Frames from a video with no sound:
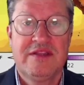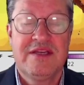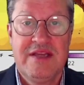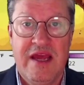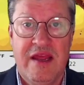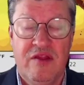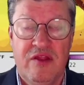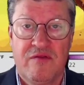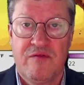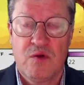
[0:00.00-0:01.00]
today,
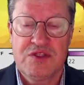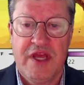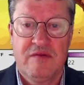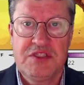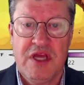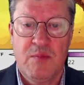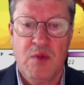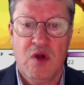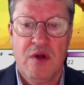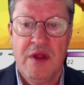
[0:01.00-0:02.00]
the first day of
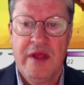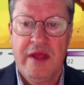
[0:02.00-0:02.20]
summer.